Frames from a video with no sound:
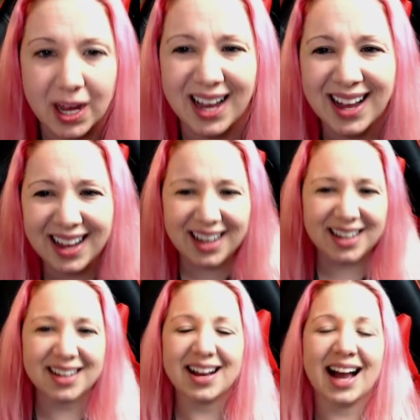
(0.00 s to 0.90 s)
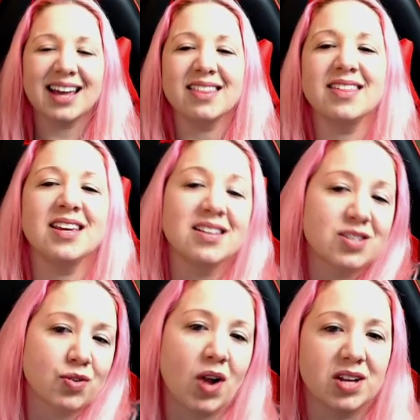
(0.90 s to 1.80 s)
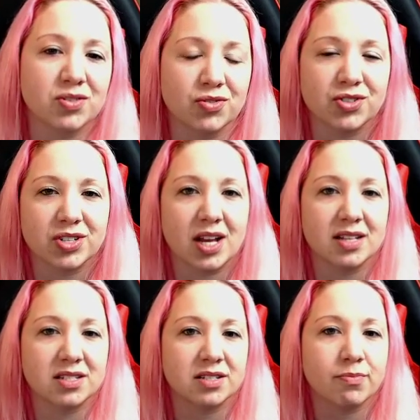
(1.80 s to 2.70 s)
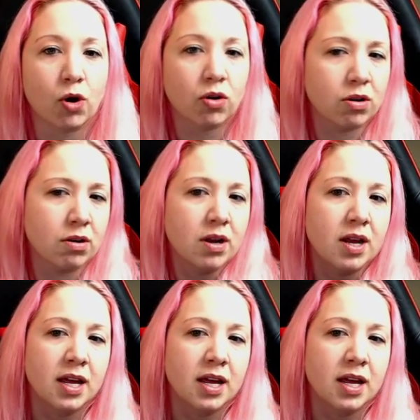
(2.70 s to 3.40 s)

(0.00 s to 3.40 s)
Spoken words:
I think Scrozzle just got smarter.